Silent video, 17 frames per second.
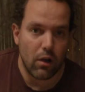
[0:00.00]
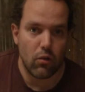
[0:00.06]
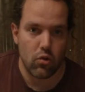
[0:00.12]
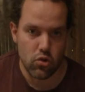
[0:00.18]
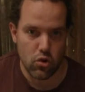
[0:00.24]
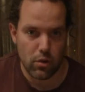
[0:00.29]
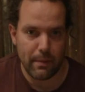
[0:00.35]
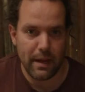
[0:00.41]

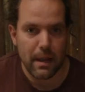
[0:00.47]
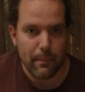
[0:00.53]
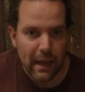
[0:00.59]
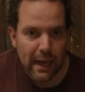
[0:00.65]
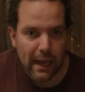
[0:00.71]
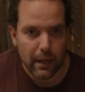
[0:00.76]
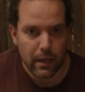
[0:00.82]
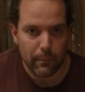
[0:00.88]
rub it
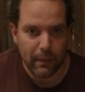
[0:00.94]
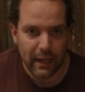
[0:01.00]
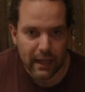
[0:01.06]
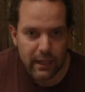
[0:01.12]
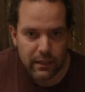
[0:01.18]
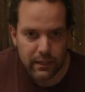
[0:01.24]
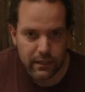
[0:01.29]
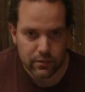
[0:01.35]
about a
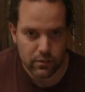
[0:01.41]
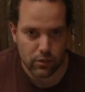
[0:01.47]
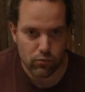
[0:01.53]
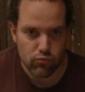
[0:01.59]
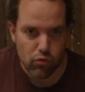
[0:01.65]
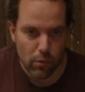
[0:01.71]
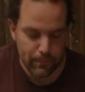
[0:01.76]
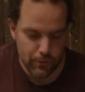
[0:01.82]
bit, got
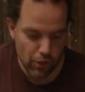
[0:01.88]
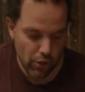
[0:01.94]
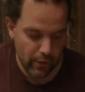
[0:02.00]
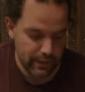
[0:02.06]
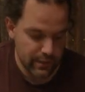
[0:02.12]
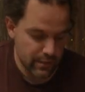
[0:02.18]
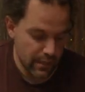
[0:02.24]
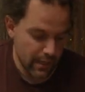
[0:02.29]
a rub
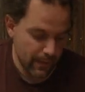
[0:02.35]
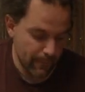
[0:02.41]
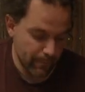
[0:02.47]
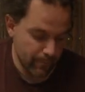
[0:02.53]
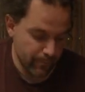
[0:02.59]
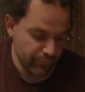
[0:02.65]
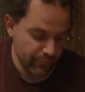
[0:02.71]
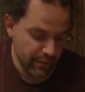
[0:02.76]
joint,
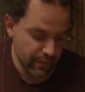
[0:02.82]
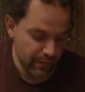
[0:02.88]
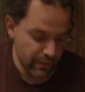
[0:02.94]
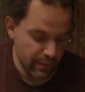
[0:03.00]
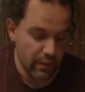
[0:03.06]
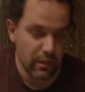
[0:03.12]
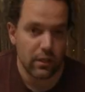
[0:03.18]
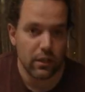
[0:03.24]

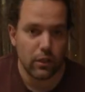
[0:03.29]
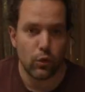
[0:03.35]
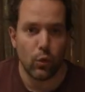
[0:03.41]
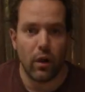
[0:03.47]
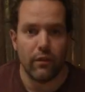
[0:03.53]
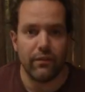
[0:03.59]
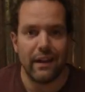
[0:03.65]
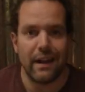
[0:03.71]

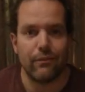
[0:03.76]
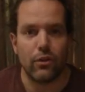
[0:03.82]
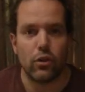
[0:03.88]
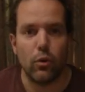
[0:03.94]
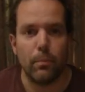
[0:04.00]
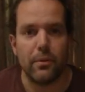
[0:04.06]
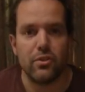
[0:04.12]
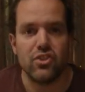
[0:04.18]
Go off and have
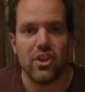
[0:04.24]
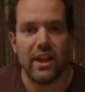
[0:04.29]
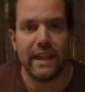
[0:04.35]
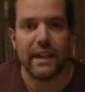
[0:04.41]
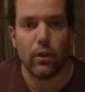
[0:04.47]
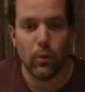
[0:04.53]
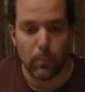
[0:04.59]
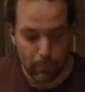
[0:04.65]
a cup of
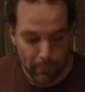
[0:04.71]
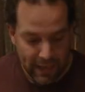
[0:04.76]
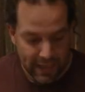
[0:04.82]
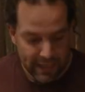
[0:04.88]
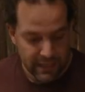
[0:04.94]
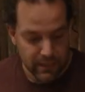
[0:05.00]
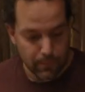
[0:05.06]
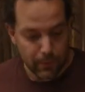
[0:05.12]
tea, come
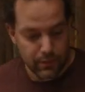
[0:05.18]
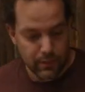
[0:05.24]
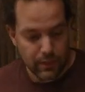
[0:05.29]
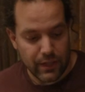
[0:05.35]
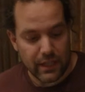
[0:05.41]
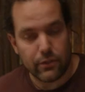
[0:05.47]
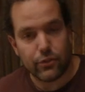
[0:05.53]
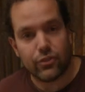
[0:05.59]
back, and the
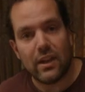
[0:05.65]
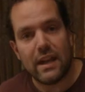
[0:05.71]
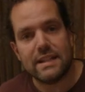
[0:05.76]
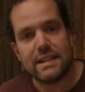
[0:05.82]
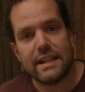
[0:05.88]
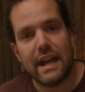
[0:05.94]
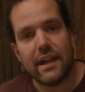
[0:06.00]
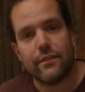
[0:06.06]
bloody thing will
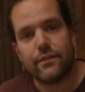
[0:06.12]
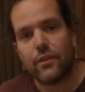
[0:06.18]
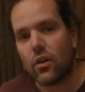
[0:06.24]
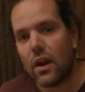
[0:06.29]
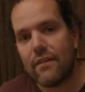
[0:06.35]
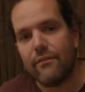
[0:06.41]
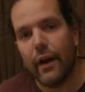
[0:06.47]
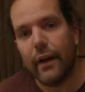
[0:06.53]
stay together
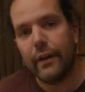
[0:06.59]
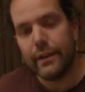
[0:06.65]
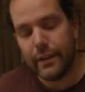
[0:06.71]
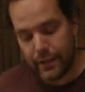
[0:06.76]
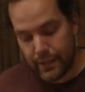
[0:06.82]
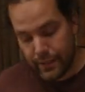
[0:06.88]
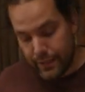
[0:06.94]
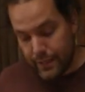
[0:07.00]
forever.
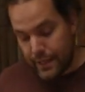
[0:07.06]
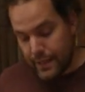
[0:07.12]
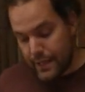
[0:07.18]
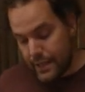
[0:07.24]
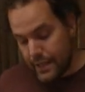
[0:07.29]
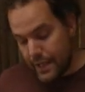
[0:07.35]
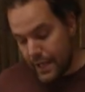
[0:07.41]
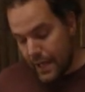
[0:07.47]

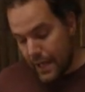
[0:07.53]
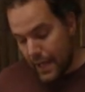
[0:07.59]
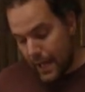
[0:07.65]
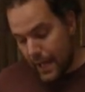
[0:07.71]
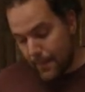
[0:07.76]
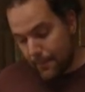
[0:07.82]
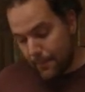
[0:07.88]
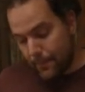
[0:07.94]

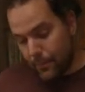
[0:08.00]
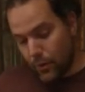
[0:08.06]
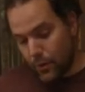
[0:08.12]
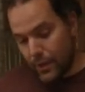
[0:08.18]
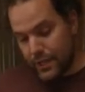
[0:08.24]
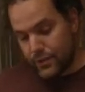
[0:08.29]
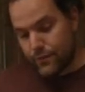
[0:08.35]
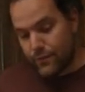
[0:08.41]
Um,
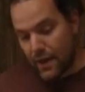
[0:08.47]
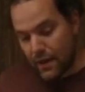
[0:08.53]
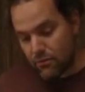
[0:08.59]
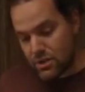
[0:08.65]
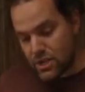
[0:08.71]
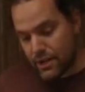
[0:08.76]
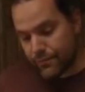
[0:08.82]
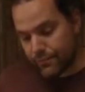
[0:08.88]
but it's
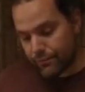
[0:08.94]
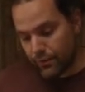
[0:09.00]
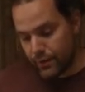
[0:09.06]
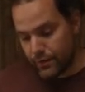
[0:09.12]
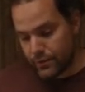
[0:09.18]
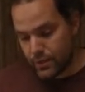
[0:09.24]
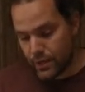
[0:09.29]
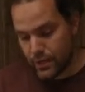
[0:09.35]
very
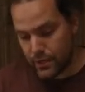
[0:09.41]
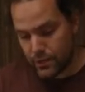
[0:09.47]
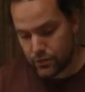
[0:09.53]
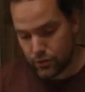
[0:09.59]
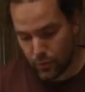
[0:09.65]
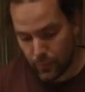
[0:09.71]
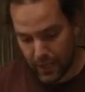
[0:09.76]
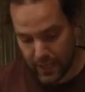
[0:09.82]
different
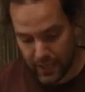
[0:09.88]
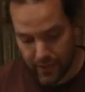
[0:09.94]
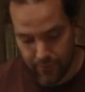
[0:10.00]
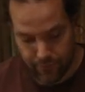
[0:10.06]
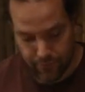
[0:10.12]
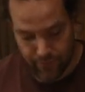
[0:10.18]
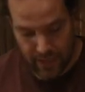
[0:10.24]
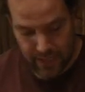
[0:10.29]
to a
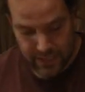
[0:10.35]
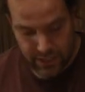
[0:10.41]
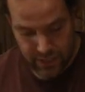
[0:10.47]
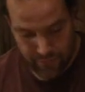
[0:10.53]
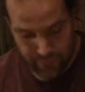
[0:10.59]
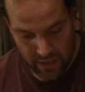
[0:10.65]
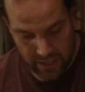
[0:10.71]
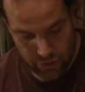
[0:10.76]

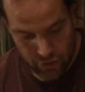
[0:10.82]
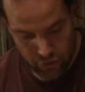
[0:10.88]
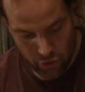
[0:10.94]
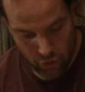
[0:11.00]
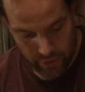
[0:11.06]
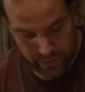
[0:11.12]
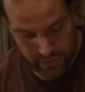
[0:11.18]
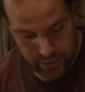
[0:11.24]
face-to-face -face
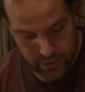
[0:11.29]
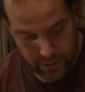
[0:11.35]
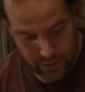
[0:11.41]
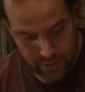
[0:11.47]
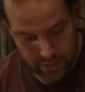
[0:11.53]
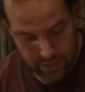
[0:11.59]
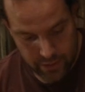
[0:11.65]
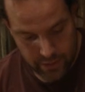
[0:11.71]
joint.
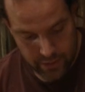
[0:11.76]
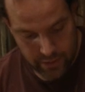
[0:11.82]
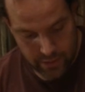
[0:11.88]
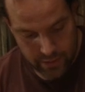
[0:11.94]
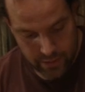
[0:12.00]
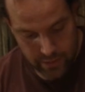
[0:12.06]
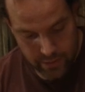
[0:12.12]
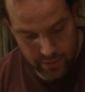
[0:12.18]

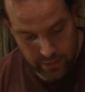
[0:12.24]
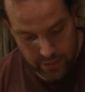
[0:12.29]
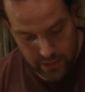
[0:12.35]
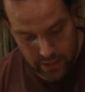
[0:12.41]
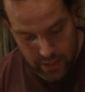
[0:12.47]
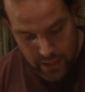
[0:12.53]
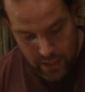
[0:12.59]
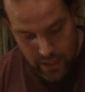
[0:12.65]

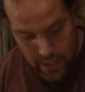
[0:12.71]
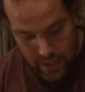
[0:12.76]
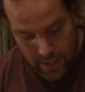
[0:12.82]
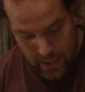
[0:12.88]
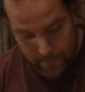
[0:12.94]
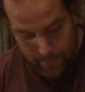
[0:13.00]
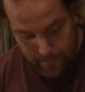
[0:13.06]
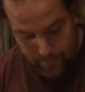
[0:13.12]

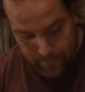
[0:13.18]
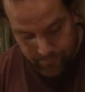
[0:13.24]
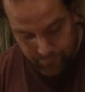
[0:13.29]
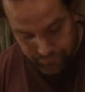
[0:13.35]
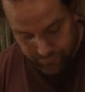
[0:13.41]
Um,